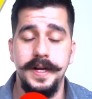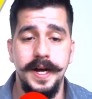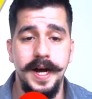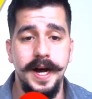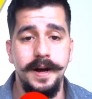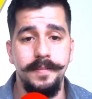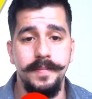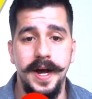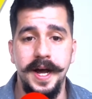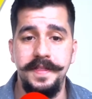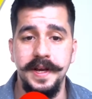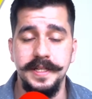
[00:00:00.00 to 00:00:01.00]

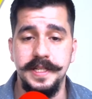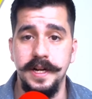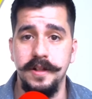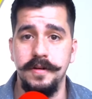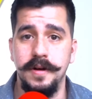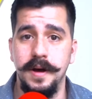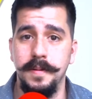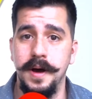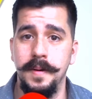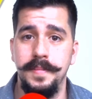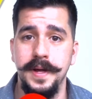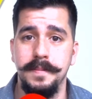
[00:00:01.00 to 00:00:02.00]
I think it's
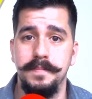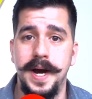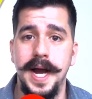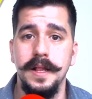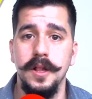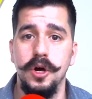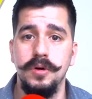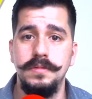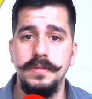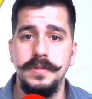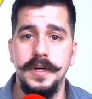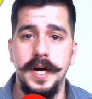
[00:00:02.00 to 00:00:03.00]
a big buy
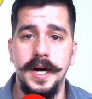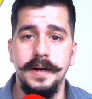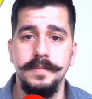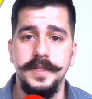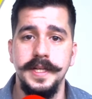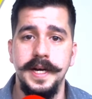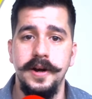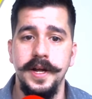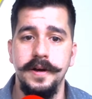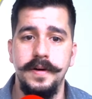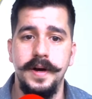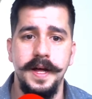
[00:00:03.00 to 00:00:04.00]
low scenario.